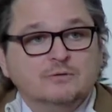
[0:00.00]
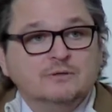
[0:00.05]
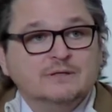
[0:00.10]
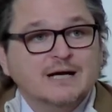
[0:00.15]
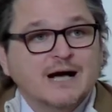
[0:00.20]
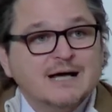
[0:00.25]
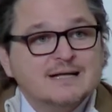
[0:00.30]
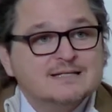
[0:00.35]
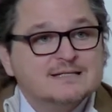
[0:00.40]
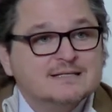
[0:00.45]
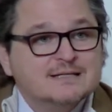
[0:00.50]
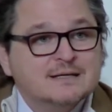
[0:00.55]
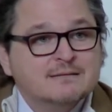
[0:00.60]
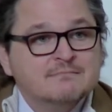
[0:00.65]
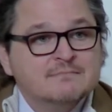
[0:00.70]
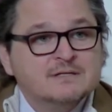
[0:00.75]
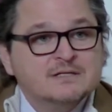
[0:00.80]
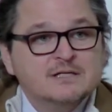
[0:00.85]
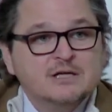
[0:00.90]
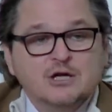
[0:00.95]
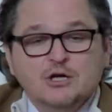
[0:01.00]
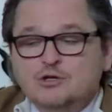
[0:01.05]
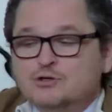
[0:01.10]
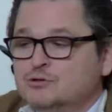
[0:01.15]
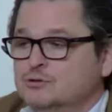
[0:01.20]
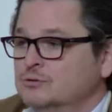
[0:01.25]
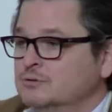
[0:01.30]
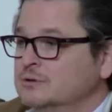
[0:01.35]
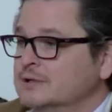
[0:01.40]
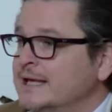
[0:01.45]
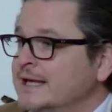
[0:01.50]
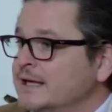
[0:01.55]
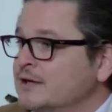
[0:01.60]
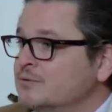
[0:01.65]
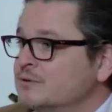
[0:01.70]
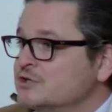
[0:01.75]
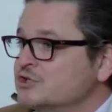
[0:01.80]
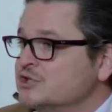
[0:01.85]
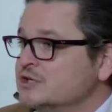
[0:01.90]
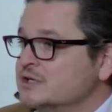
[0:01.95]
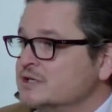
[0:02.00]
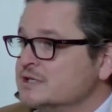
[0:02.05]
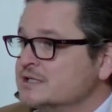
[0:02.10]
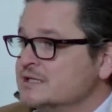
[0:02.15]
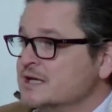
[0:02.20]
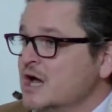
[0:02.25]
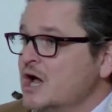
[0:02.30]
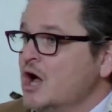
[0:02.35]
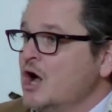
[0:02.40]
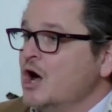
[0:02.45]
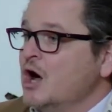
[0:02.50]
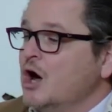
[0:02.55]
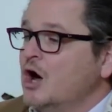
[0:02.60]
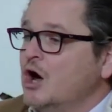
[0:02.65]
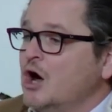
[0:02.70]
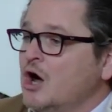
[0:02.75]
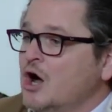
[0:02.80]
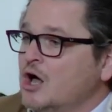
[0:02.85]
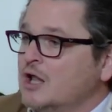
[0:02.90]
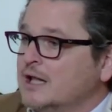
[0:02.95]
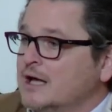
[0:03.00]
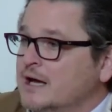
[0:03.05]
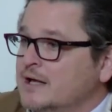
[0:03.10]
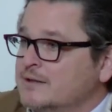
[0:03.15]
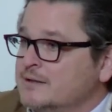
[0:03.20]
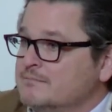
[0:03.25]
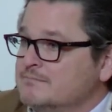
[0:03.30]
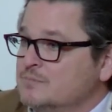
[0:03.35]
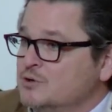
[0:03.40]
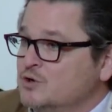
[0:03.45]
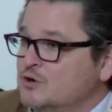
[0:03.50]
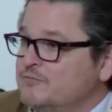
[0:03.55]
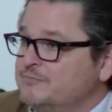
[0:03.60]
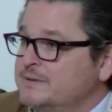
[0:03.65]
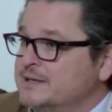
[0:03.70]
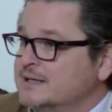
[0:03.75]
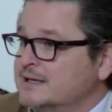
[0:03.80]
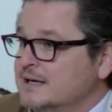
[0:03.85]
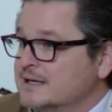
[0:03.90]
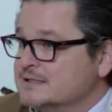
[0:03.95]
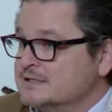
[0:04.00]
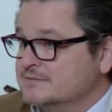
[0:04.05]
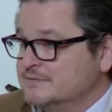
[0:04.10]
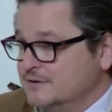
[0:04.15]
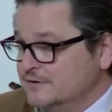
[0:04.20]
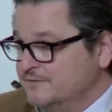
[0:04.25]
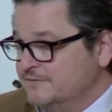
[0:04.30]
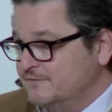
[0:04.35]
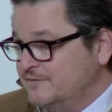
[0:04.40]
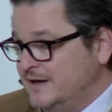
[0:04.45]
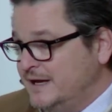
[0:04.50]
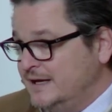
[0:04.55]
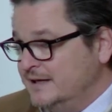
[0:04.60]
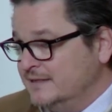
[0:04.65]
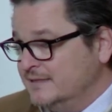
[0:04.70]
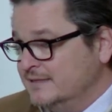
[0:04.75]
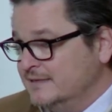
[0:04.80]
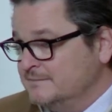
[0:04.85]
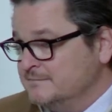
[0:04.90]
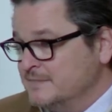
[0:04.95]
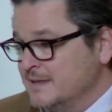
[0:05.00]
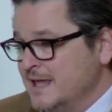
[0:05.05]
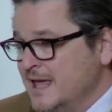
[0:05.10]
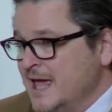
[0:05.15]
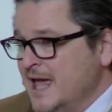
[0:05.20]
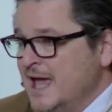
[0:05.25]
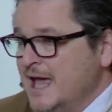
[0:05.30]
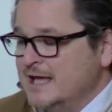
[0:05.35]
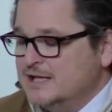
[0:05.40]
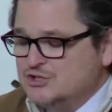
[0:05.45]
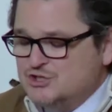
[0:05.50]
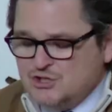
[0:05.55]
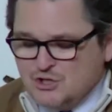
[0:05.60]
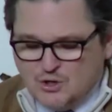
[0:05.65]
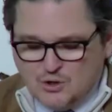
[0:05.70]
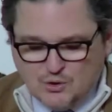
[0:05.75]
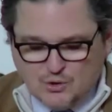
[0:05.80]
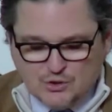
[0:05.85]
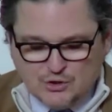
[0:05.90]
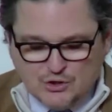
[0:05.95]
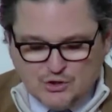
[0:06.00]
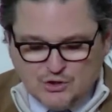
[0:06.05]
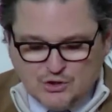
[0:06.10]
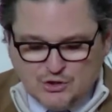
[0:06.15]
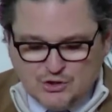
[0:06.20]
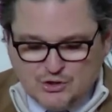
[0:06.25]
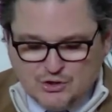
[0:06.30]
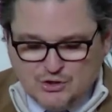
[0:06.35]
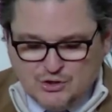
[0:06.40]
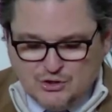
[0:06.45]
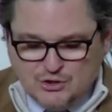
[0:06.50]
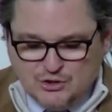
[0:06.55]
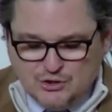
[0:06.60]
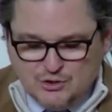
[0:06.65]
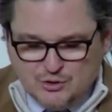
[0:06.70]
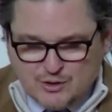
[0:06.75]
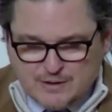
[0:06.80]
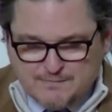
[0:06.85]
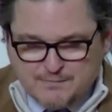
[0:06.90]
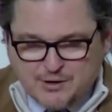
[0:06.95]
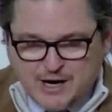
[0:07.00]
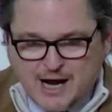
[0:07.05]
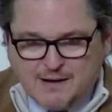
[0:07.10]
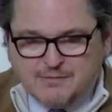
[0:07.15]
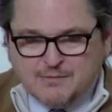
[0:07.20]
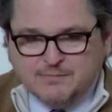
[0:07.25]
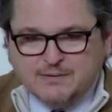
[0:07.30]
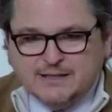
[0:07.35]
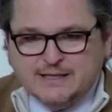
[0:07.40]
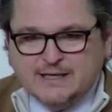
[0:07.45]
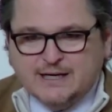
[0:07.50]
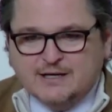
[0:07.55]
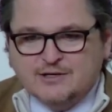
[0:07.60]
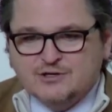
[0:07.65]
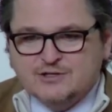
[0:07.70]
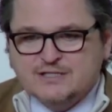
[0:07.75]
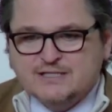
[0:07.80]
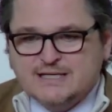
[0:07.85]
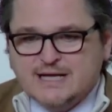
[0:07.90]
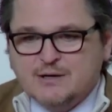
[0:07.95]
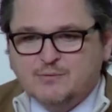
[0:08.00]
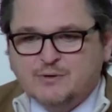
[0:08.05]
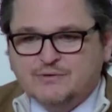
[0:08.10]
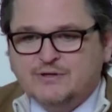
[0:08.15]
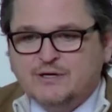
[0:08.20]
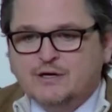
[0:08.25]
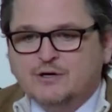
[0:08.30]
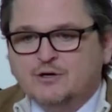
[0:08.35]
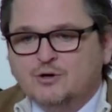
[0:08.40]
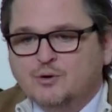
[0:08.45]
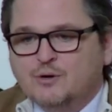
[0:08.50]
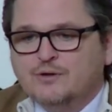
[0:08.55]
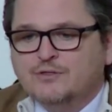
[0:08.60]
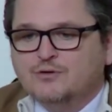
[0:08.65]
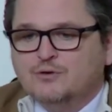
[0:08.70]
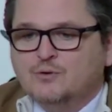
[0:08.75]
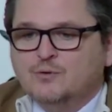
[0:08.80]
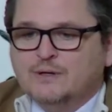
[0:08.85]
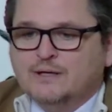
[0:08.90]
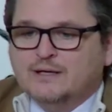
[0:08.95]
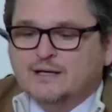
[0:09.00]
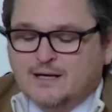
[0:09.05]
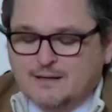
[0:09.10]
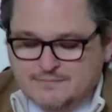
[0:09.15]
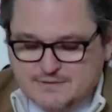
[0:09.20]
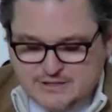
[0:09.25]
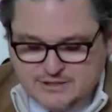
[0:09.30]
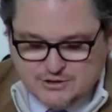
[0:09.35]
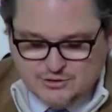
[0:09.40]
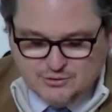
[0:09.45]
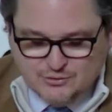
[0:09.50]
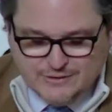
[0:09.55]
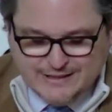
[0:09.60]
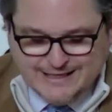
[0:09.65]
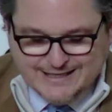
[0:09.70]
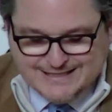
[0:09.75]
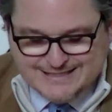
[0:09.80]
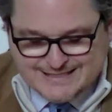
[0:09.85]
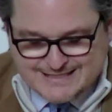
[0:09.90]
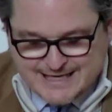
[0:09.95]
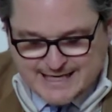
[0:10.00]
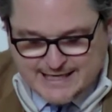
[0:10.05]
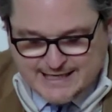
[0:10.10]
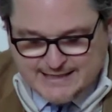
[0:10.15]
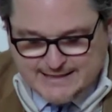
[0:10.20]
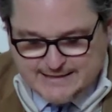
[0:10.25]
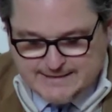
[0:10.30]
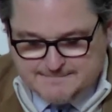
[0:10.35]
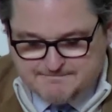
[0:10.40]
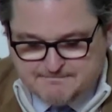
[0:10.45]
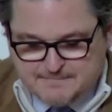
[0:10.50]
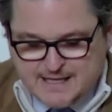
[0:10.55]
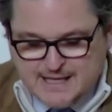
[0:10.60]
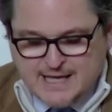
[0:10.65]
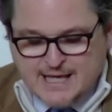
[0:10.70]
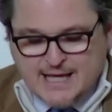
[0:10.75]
new customs, new languages, all on the move because of their faith. And so you can probably understand what they're going through when it comes to anxiety.